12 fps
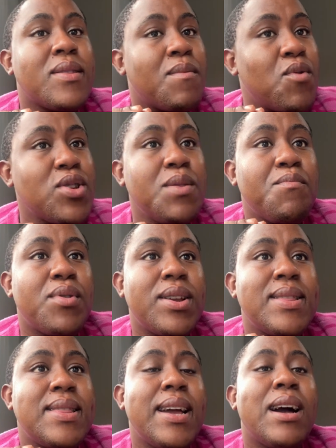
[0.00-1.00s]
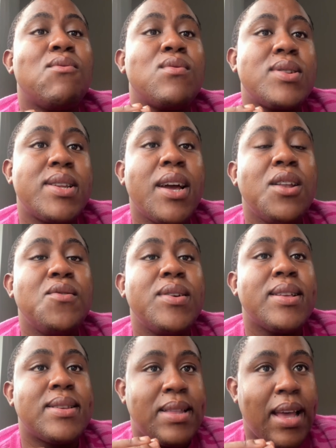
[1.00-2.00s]
the most important thing I will tell you
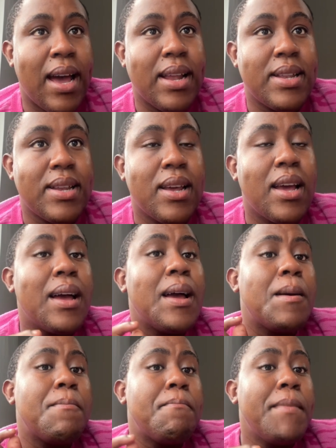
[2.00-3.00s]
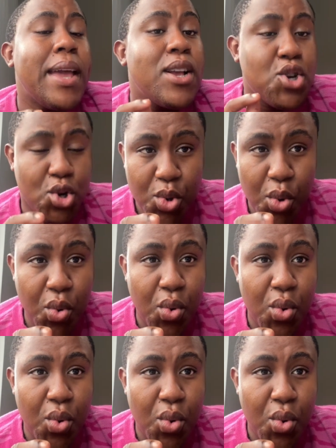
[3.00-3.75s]
is that make sure